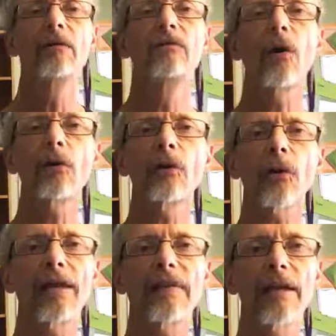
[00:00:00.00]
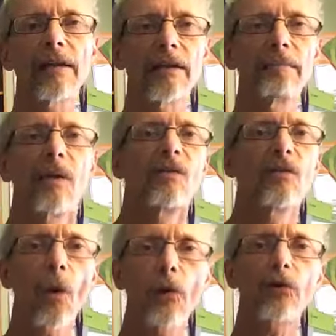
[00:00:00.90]
know your identity.
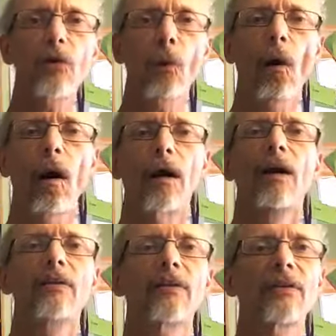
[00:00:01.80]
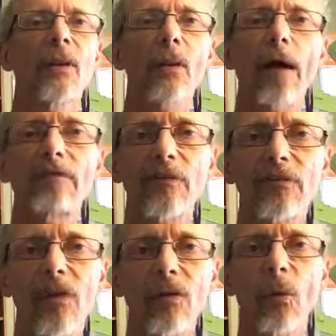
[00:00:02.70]
Know who you are so you don't have to
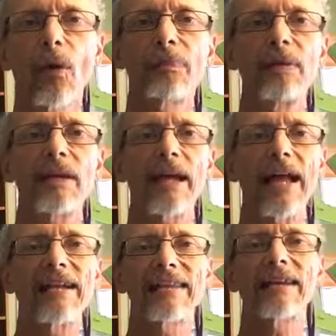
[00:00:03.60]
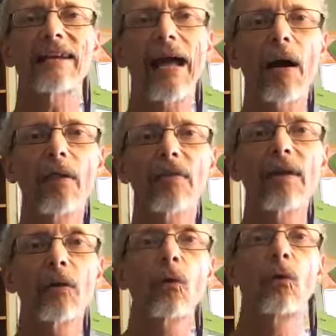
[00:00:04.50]
struggle with being anything other
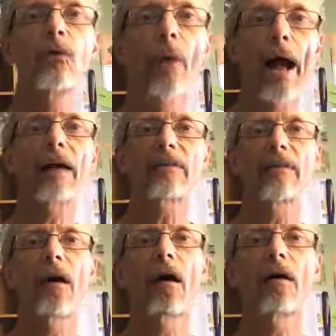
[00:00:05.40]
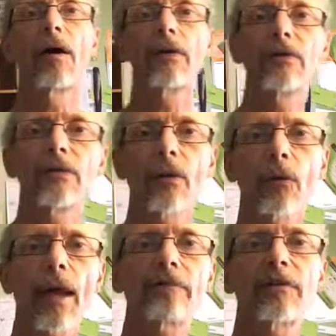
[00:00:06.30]
than who you actually are. You
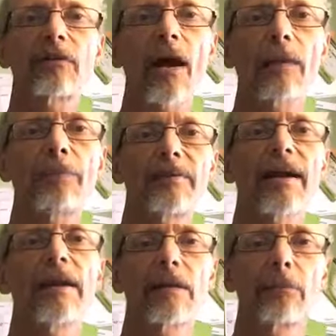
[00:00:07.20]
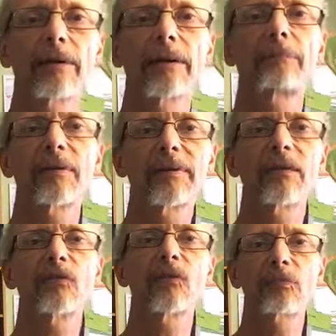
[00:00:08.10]
don't have to try to pretend and bring that
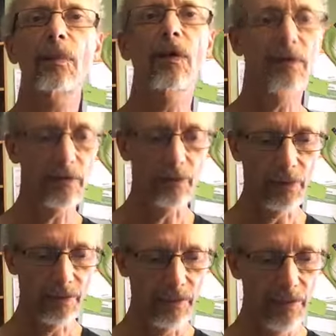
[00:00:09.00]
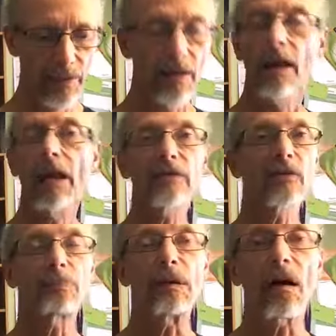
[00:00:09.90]
pretentious spirit into it. And
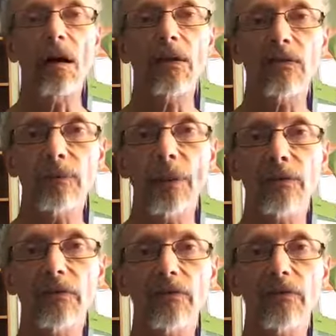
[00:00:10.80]
just be honest about